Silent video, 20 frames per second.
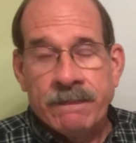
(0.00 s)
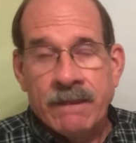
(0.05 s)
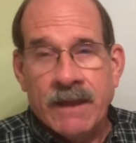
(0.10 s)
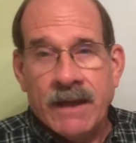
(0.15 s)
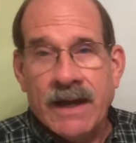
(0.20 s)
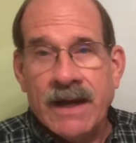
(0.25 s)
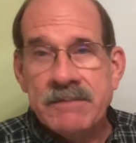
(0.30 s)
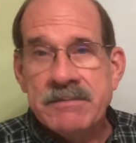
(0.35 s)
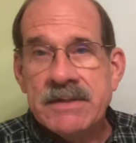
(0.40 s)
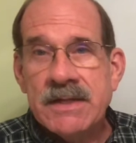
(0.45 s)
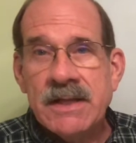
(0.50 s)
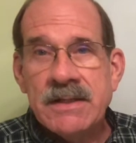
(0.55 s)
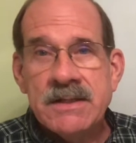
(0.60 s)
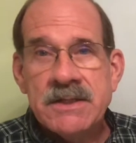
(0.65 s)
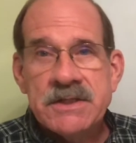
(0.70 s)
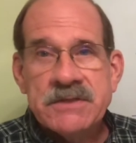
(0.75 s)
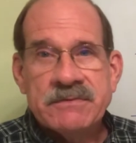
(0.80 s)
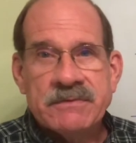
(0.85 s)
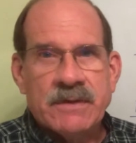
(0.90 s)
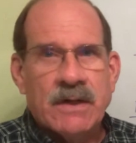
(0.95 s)
I've done this
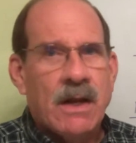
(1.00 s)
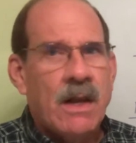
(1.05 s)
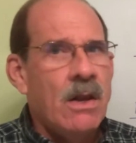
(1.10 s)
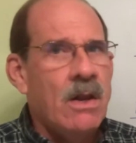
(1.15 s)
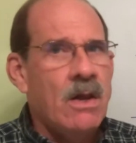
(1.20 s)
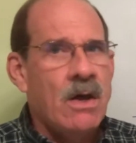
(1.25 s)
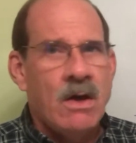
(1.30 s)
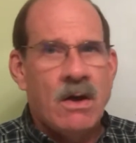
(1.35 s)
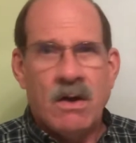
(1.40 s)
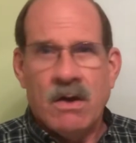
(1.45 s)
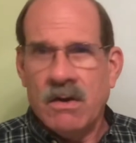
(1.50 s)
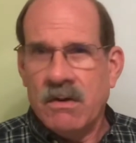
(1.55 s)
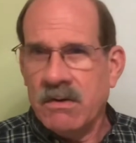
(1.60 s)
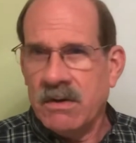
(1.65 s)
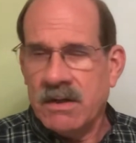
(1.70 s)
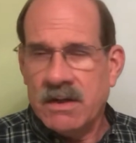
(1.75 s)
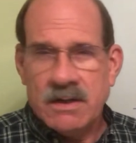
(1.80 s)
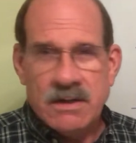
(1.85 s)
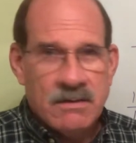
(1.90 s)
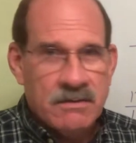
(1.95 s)
for a long,
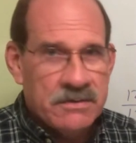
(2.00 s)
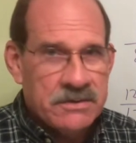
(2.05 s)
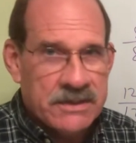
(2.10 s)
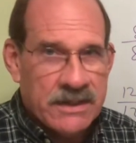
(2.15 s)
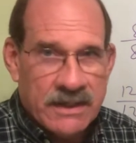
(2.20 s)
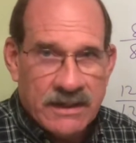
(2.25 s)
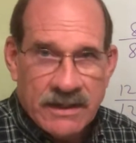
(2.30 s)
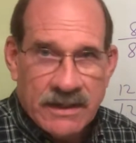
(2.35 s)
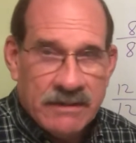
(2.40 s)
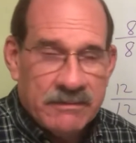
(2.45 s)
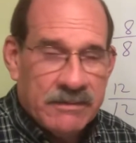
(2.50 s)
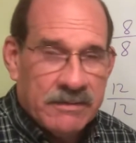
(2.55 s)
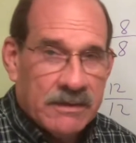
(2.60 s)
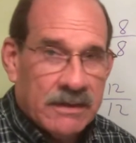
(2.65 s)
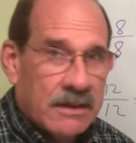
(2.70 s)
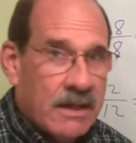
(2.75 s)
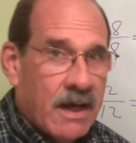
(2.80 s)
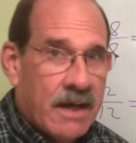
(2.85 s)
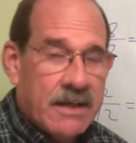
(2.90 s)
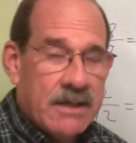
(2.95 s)
long time, a
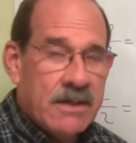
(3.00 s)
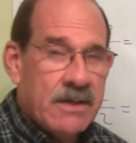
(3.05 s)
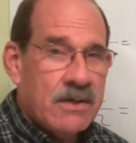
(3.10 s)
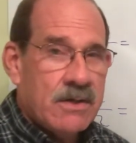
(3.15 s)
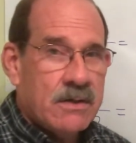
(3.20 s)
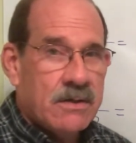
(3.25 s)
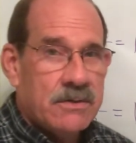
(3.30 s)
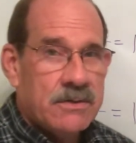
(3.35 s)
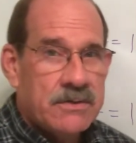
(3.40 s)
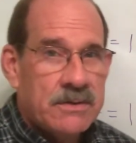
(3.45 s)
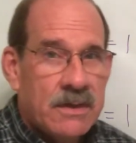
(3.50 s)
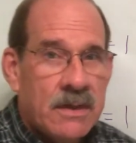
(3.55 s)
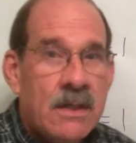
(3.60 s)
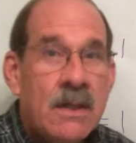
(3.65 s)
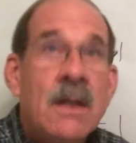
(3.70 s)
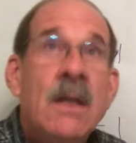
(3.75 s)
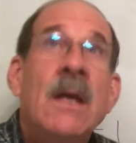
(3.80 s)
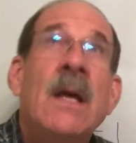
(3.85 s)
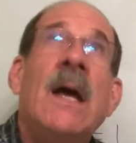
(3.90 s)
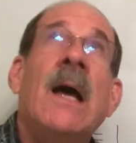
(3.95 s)
lot of years.
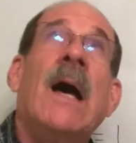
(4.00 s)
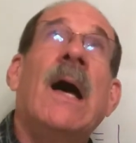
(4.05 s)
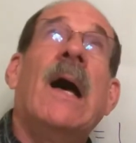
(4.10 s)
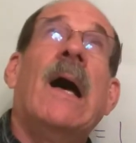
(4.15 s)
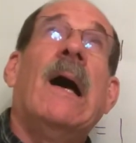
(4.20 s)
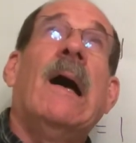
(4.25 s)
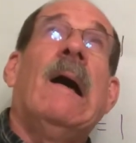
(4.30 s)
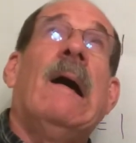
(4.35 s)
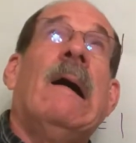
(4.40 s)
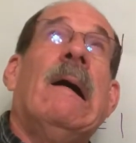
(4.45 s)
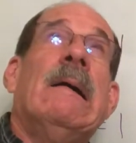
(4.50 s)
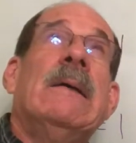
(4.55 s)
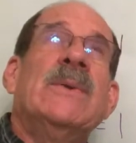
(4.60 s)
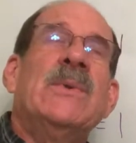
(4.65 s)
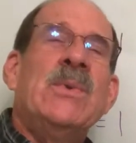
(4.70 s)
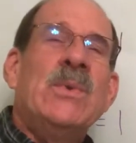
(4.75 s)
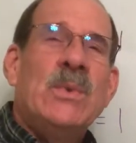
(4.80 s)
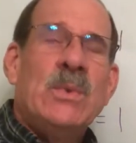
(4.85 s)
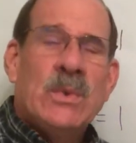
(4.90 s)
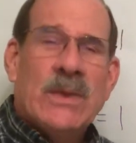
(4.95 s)
Uh,
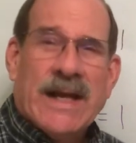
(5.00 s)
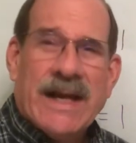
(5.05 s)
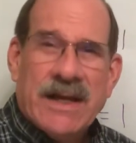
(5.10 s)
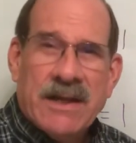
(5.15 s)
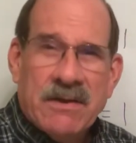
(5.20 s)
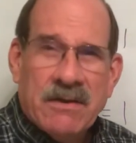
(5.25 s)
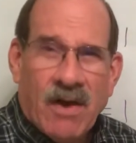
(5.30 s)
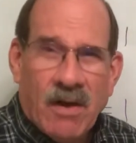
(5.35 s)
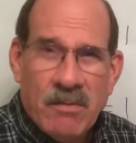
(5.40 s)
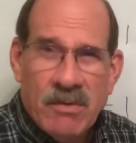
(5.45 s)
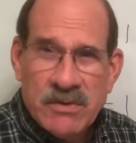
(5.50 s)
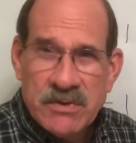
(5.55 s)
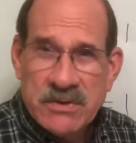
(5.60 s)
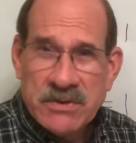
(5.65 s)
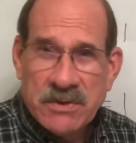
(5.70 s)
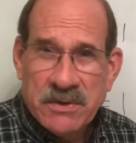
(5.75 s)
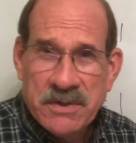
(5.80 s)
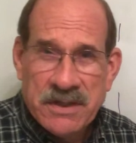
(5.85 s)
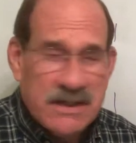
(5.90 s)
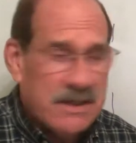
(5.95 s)
ooh, like almost
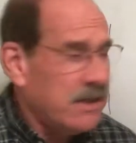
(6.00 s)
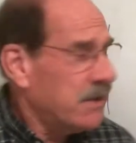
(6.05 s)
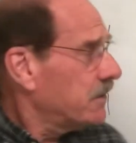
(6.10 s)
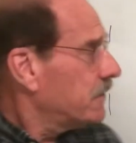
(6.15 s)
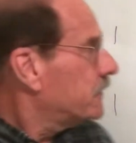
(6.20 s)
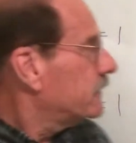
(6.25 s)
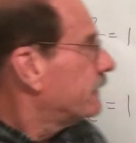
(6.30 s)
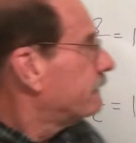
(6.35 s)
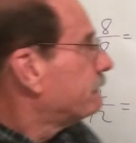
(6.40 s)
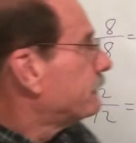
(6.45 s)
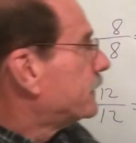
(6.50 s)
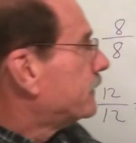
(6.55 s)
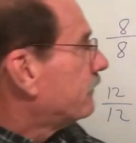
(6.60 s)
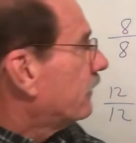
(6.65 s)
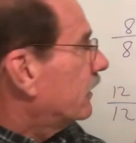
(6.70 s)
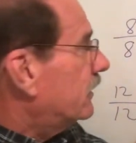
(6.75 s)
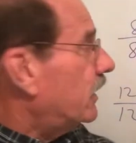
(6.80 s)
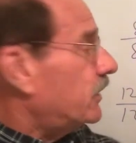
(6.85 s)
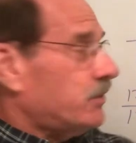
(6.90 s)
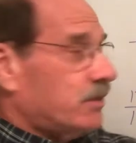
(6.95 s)
30 years.
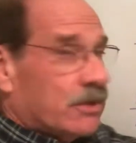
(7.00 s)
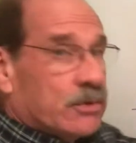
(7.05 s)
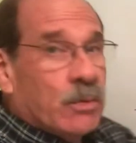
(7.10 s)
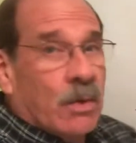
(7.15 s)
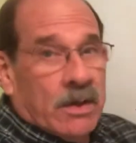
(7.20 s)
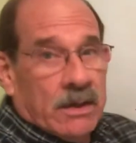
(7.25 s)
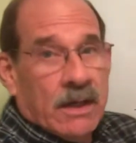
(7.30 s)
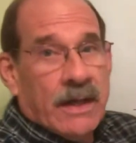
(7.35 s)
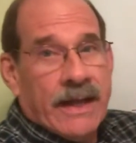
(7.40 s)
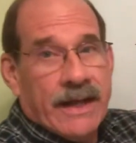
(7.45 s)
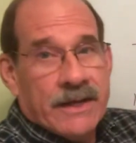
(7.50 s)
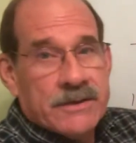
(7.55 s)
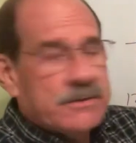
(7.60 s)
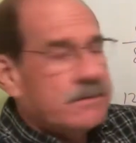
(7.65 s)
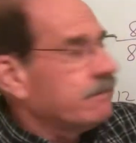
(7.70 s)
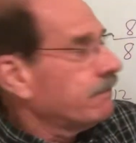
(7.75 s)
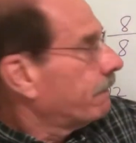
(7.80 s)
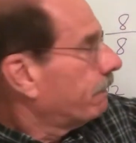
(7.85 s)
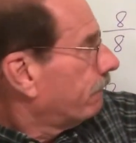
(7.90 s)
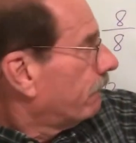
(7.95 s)
Teaching this one class.
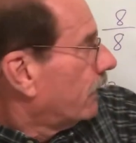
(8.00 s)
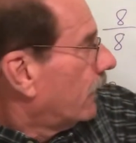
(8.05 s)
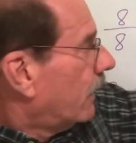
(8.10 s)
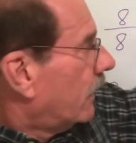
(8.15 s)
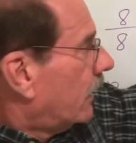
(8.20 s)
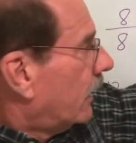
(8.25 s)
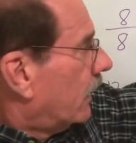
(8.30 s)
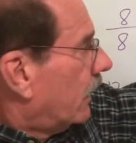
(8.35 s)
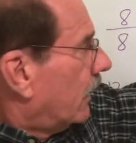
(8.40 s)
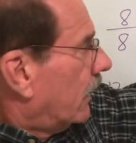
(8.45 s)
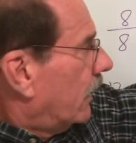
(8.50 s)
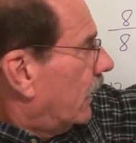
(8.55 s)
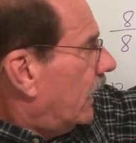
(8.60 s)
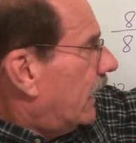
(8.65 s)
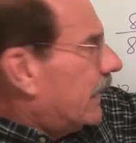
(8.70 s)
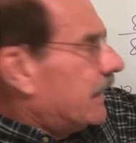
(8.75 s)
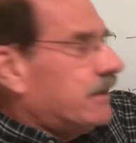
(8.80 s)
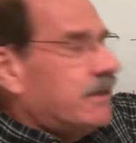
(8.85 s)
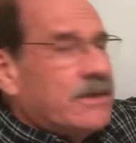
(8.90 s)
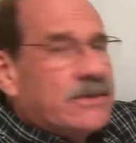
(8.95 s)

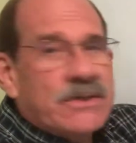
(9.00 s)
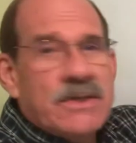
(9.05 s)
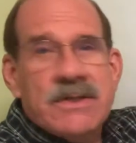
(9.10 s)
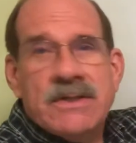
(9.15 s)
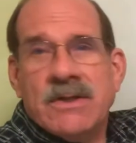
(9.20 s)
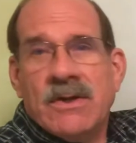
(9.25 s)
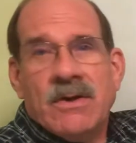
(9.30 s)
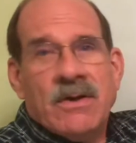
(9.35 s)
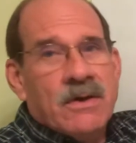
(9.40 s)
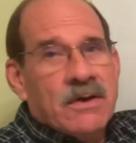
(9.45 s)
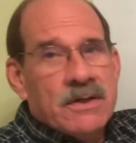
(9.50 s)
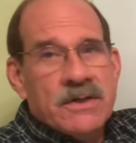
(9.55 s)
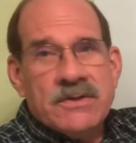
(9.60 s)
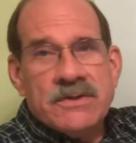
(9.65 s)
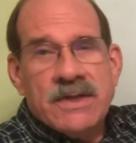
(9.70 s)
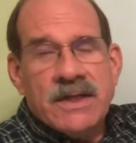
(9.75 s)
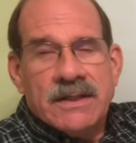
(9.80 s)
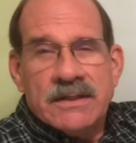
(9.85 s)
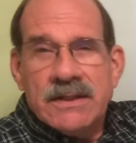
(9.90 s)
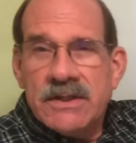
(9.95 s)
And this is the hardest
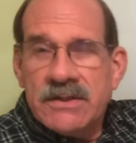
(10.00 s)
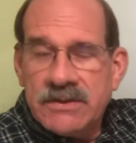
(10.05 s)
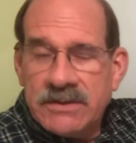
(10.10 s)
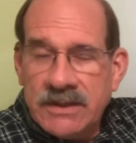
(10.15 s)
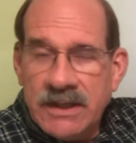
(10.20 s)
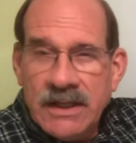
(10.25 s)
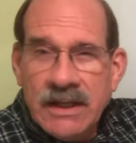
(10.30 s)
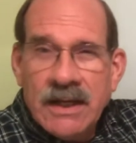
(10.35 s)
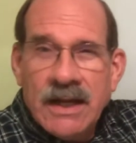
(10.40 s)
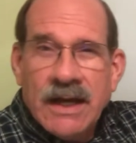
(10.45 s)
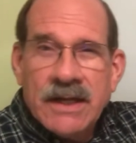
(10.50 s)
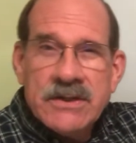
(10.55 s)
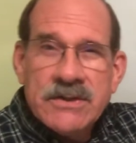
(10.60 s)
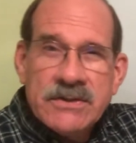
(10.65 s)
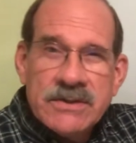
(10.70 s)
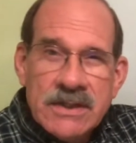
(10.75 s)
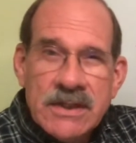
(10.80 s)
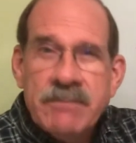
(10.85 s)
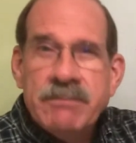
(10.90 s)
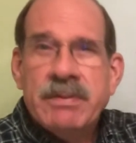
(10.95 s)
thing. This thing I
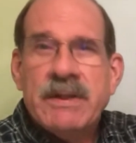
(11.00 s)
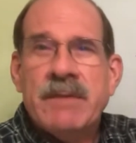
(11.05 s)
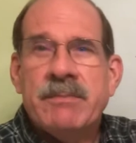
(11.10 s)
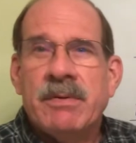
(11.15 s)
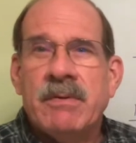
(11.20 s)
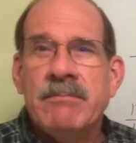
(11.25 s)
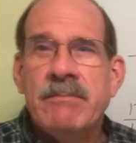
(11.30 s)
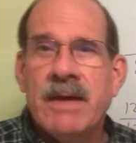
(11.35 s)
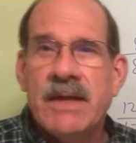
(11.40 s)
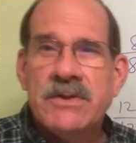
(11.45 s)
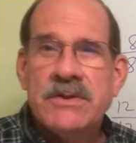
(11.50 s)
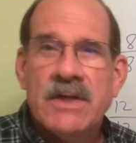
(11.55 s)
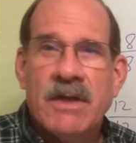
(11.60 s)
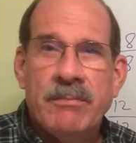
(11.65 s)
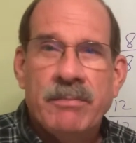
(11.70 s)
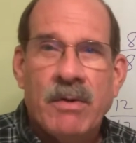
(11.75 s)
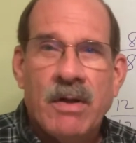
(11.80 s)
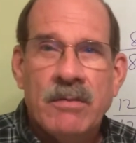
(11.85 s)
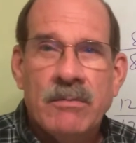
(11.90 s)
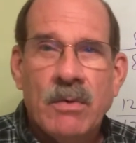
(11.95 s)
see people mess up
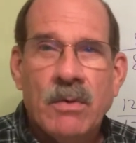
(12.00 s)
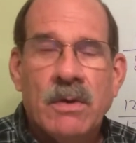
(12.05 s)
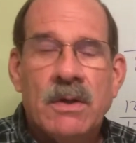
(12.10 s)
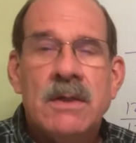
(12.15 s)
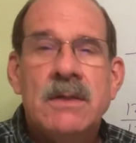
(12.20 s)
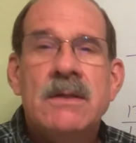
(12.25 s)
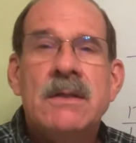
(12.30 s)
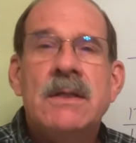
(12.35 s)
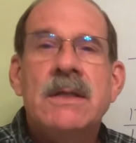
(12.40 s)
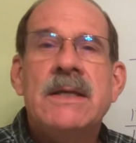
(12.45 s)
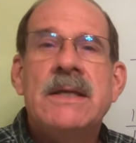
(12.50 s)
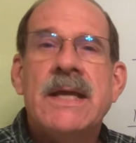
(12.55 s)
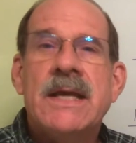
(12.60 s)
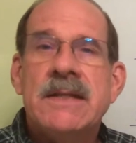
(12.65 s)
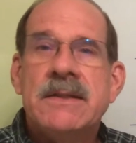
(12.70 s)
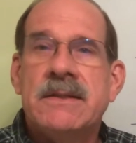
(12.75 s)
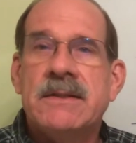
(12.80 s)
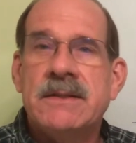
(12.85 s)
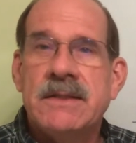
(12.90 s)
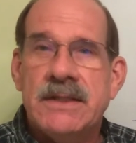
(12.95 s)
on more. Get
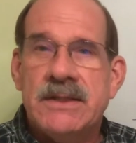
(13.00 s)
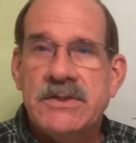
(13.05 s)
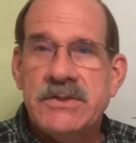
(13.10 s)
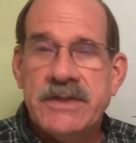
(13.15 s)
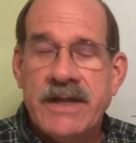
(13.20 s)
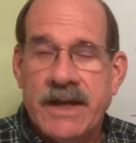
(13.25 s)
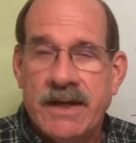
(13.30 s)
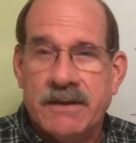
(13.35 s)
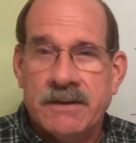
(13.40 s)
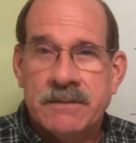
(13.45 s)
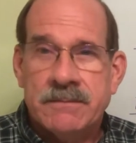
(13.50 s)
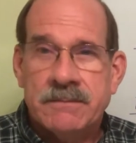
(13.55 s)
this down.